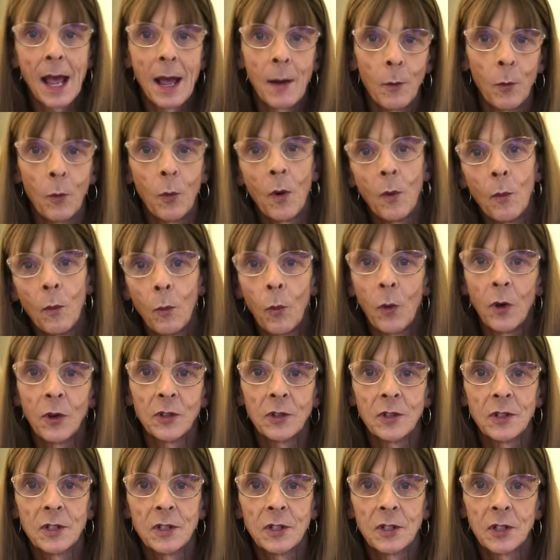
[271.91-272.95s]
what, what
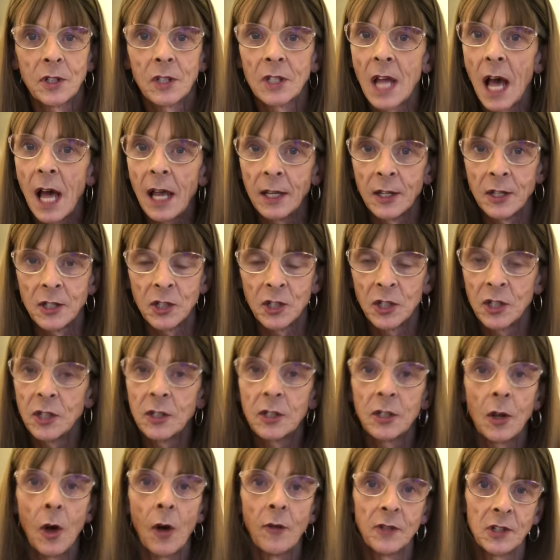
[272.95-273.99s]
colours, she's
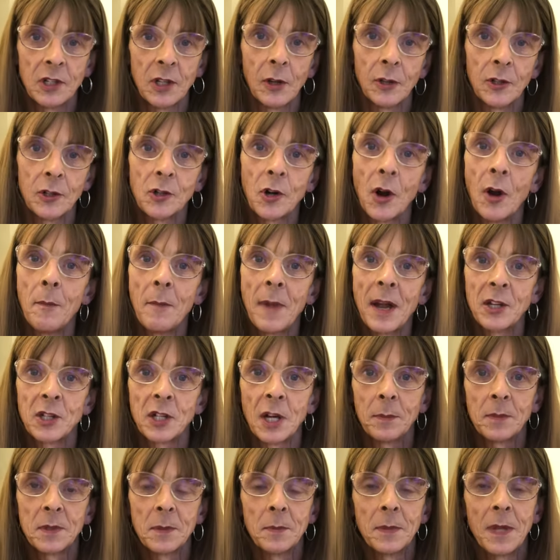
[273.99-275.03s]
obviously got to try and match
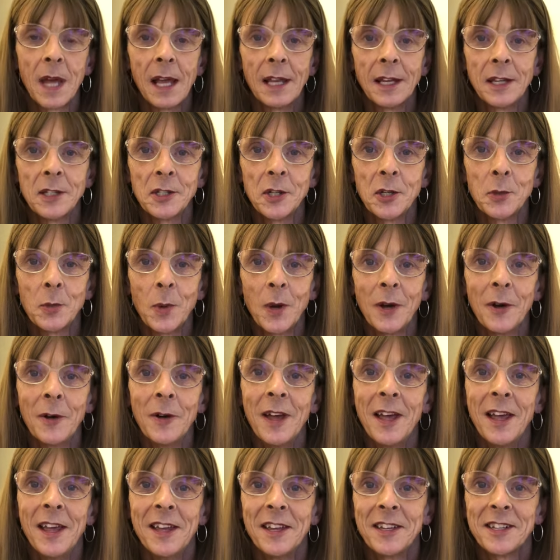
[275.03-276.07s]
up some colours as well.
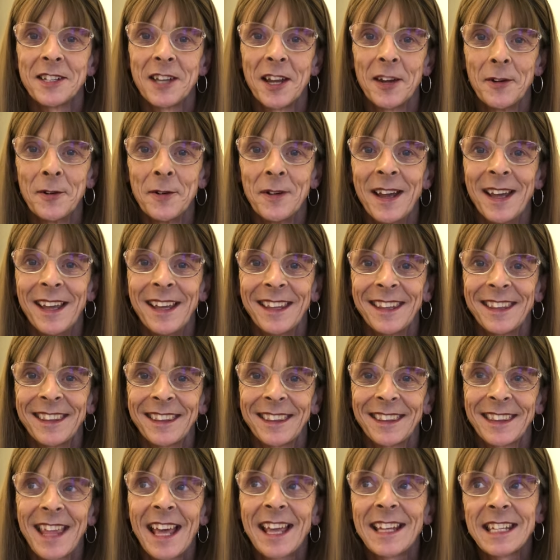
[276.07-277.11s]
So
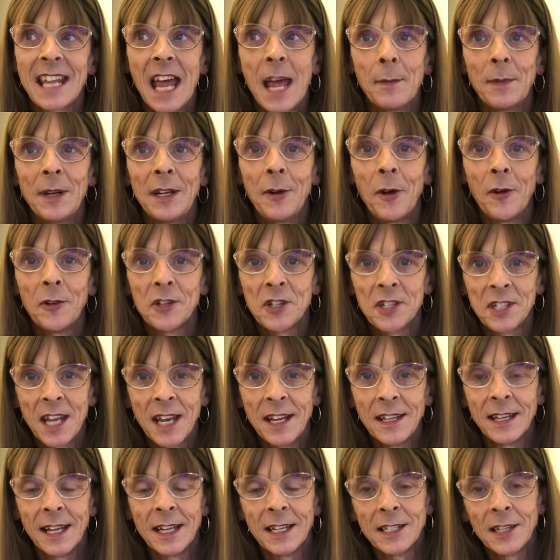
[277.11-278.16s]
that's happening on
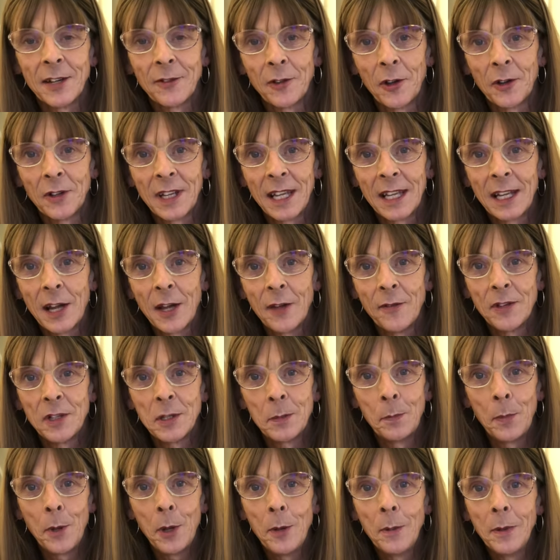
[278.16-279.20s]
Sunday, so I've got to get over to
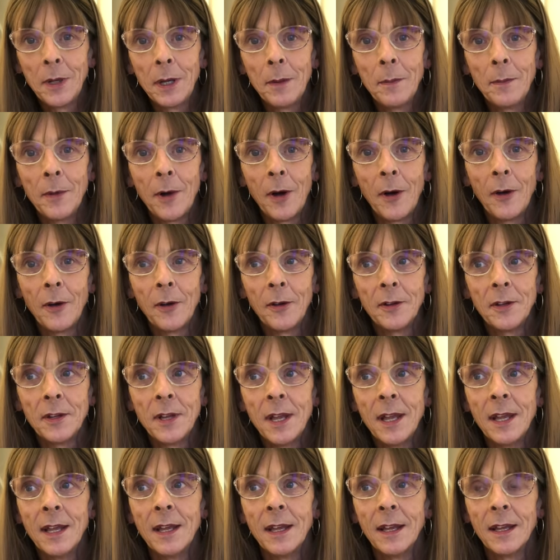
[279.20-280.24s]
Birmingham on
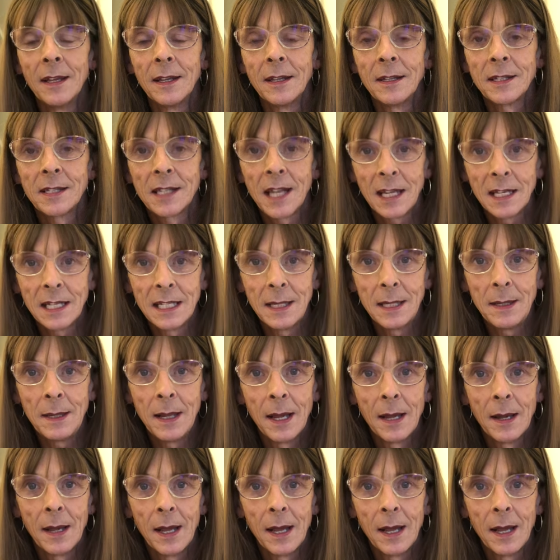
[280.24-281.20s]
Sunday